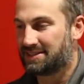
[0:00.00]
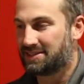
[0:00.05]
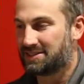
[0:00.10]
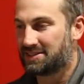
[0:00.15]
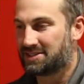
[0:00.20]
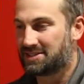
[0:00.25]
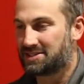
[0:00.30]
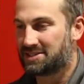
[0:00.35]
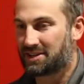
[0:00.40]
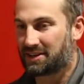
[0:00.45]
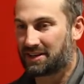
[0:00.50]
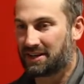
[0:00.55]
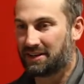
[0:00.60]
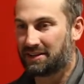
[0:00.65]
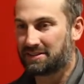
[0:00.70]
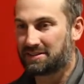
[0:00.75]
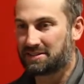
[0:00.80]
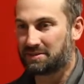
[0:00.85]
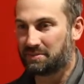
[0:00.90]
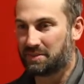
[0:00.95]
stuck
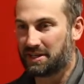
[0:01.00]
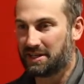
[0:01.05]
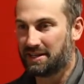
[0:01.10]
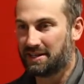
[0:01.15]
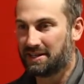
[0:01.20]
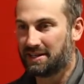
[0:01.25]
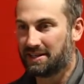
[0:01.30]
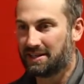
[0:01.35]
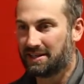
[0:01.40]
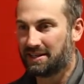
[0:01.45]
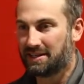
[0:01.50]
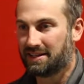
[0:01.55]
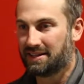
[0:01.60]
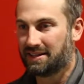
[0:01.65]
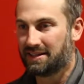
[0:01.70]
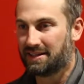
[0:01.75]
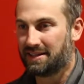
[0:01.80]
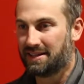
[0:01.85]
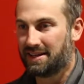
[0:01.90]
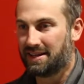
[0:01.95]
out to me
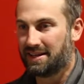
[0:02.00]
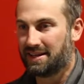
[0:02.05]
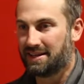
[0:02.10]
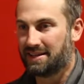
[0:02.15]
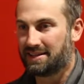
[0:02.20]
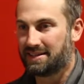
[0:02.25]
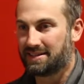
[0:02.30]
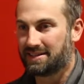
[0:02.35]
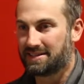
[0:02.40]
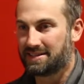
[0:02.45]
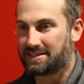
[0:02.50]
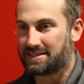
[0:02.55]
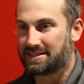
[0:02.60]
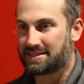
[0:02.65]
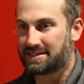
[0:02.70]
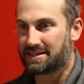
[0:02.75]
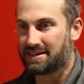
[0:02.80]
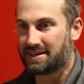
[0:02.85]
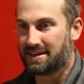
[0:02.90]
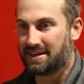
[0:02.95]

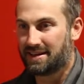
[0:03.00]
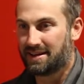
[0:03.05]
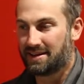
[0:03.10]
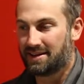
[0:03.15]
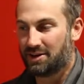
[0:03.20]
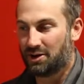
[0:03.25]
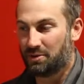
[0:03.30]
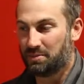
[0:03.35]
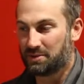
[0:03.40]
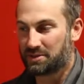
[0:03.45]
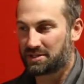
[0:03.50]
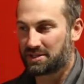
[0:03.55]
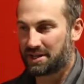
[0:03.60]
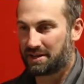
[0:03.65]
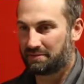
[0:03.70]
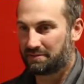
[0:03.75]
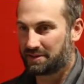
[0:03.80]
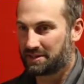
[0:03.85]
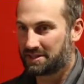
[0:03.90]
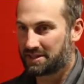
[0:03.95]
is almost
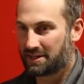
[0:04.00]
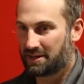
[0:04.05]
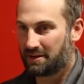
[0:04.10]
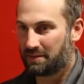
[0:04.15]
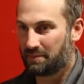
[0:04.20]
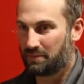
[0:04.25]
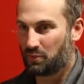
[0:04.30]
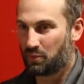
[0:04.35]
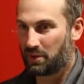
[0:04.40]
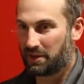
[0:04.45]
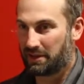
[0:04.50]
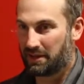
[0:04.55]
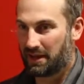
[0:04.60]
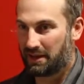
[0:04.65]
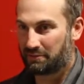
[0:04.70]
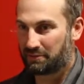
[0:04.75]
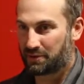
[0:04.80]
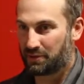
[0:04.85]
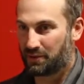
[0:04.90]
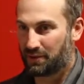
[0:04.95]
every time we
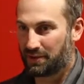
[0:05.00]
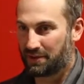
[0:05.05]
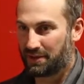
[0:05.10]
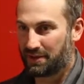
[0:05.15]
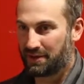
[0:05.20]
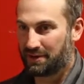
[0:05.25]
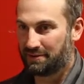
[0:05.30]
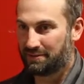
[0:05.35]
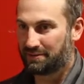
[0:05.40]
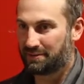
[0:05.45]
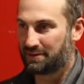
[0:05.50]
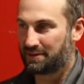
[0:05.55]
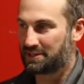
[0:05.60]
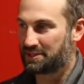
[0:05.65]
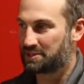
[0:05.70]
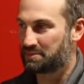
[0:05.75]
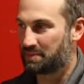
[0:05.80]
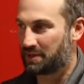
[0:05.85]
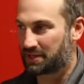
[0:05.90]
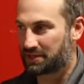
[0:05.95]
have gone there for an
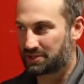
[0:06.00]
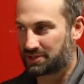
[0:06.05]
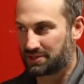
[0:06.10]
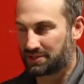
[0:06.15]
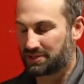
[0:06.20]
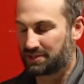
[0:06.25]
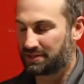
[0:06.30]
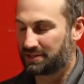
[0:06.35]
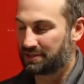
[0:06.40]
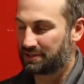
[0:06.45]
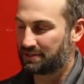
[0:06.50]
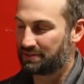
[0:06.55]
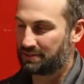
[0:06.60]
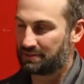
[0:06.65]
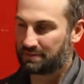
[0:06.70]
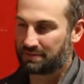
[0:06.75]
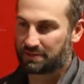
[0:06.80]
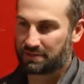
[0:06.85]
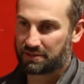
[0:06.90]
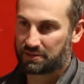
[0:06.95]
inspection or
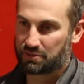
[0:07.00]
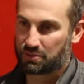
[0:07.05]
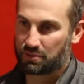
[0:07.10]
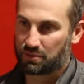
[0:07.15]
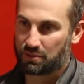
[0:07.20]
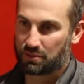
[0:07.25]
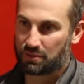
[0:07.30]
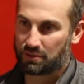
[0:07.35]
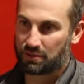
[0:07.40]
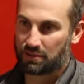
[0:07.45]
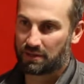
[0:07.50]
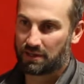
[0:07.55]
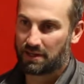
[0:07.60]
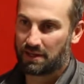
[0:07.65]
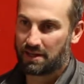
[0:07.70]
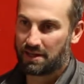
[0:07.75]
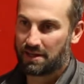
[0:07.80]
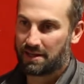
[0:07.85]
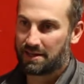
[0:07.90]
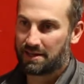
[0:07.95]
for a tour,
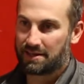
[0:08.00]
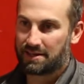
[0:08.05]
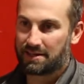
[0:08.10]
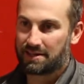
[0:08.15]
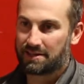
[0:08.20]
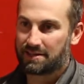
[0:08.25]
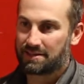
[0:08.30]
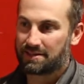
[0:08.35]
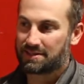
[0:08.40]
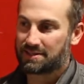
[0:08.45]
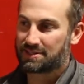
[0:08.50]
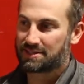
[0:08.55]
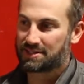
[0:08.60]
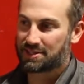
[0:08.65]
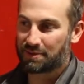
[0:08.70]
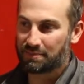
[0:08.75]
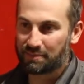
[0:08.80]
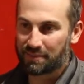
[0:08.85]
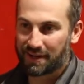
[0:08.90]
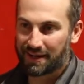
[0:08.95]

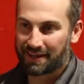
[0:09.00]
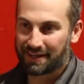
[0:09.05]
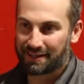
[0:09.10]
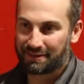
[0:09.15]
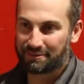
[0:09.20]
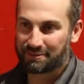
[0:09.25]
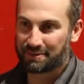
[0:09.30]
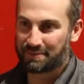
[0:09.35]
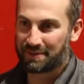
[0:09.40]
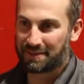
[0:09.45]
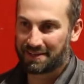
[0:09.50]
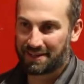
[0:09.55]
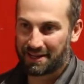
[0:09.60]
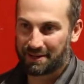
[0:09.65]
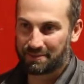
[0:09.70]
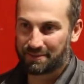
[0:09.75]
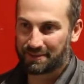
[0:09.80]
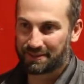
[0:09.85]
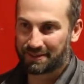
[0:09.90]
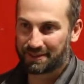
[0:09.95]
somebody from the
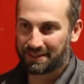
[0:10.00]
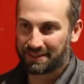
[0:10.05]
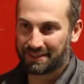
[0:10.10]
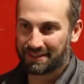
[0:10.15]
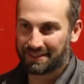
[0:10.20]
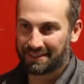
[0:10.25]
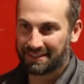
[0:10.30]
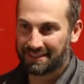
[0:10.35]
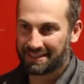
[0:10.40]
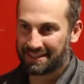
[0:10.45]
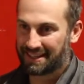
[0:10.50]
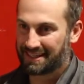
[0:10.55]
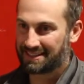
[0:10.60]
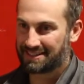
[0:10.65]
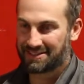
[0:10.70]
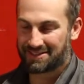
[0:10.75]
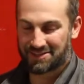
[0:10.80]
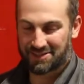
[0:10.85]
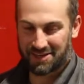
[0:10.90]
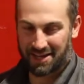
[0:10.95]
neighborhood
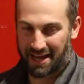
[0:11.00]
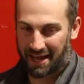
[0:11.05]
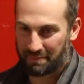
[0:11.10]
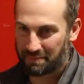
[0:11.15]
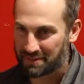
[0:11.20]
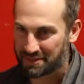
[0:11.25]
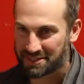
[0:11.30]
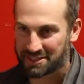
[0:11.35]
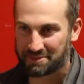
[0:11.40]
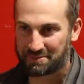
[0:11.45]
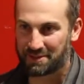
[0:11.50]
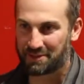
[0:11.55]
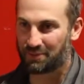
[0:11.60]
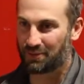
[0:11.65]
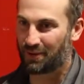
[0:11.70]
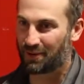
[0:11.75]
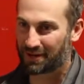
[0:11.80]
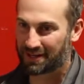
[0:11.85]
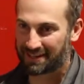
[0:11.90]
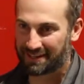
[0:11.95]
who just happens to be
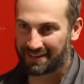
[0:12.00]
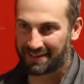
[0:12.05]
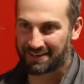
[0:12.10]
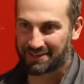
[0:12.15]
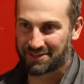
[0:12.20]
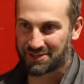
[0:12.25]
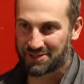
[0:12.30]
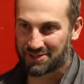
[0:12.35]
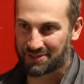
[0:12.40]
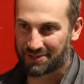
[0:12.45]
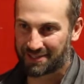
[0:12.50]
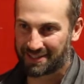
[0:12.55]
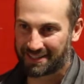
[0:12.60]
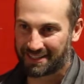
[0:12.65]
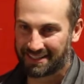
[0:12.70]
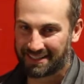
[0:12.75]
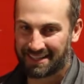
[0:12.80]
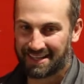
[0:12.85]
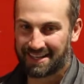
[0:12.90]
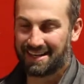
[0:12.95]
walking down the
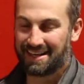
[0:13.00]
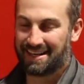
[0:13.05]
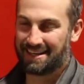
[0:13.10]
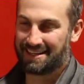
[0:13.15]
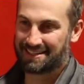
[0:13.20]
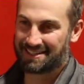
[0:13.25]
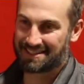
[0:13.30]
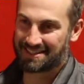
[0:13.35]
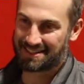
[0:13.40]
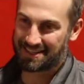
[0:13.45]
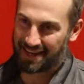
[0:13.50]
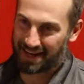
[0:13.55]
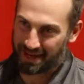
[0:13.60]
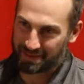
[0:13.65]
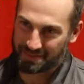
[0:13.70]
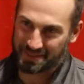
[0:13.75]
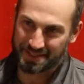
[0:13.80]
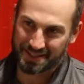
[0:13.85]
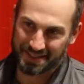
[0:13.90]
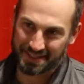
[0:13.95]
street and
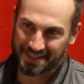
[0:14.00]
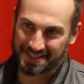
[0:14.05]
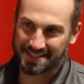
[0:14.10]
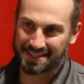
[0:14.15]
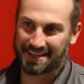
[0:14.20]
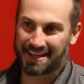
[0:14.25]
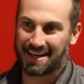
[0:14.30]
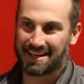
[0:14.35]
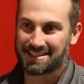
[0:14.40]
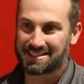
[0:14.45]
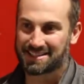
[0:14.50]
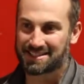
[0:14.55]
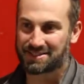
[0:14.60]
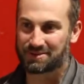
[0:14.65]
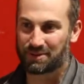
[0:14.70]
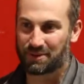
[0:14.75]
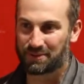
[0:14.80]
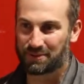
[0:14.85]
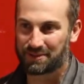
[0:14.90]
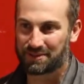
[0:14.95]
stops us and asks
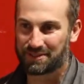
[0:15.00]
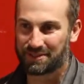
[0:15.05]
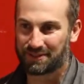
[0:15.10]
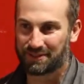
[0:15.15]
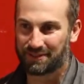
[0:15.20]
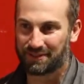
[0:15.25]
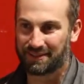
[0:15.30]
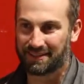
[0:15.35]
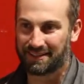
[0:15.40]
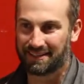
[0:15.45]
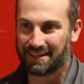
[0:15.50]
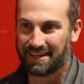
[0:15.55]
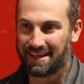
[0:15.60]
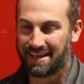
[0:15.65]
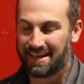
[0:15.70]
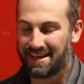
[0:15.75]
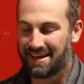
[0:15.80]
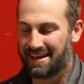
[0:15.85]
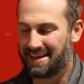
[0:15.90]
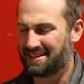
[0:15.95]
us what we're doing
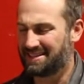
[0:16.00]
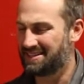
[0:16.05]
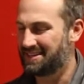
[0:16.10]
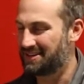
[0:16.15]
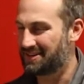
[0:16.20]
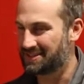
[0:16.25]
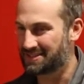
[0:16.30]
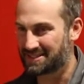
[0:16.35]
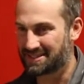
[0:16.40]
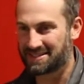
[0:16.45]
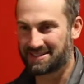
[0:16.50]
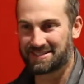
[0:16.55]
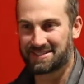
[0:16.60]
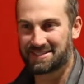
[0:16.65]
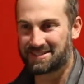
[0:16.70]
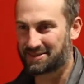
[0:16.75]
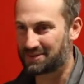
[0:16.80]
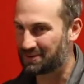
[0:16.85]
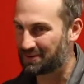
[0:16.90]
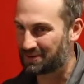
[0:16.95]
and tells the
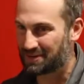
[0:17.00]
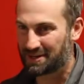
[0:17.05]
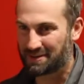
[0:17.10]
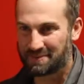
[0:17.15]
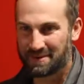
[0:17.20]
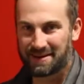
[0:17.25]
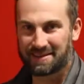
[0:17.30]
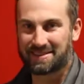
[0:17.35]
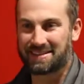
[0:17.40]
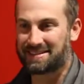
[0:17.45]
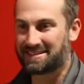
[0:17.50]
story about the